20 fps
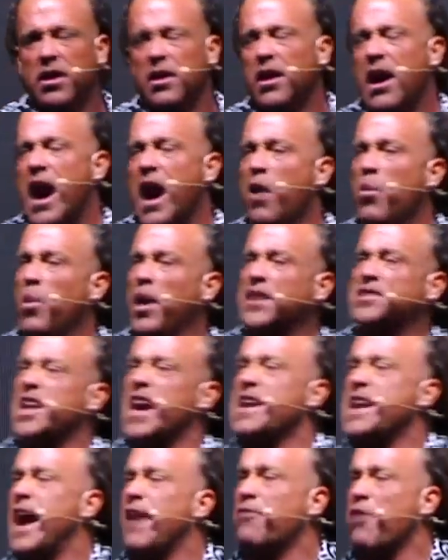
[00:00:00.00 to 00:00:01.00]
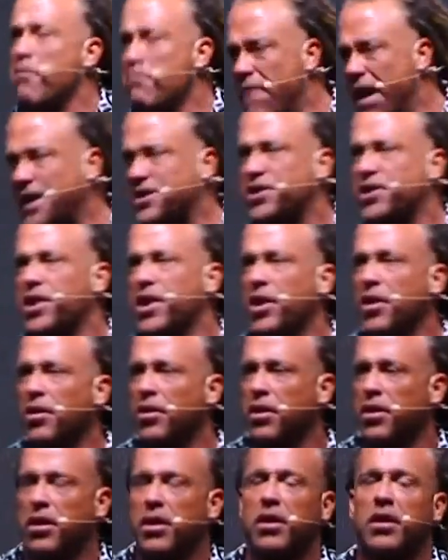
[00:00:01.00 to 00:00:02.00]
I wish I never met you.
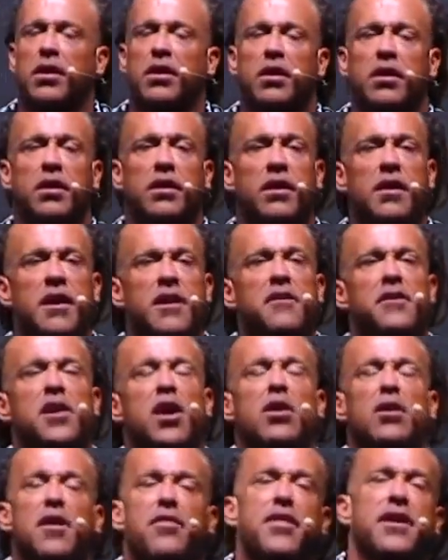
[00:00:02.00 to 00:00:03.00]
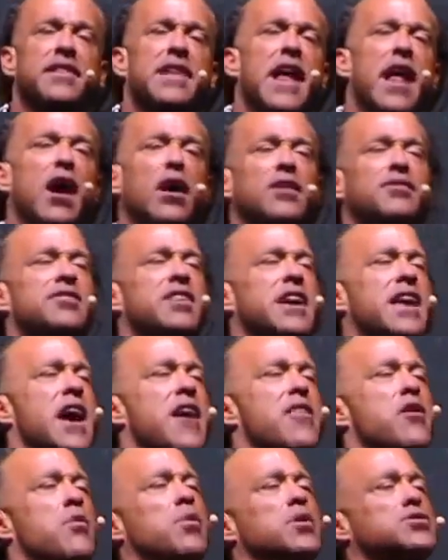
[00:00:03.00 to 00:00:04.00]
The only thing that held us
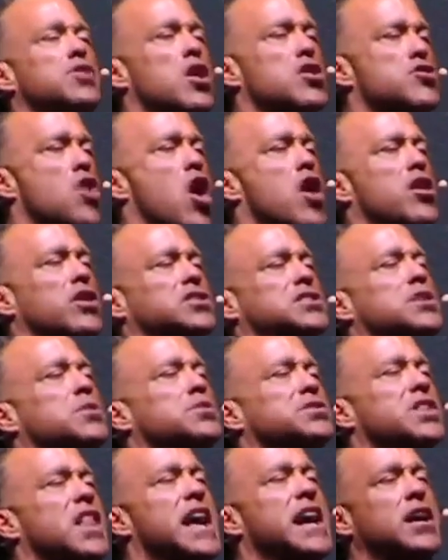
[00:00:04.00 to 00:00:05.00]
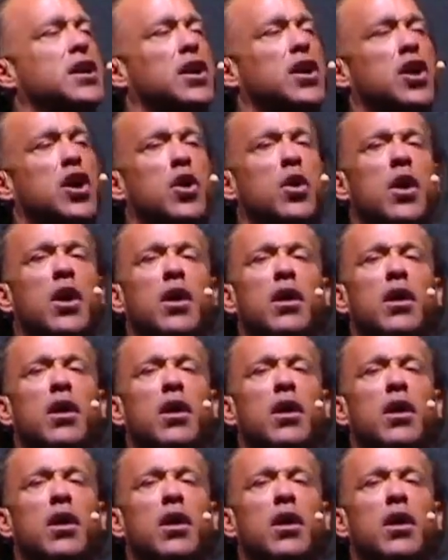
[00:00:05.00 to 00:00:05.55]
together was our daughter. She was like glue.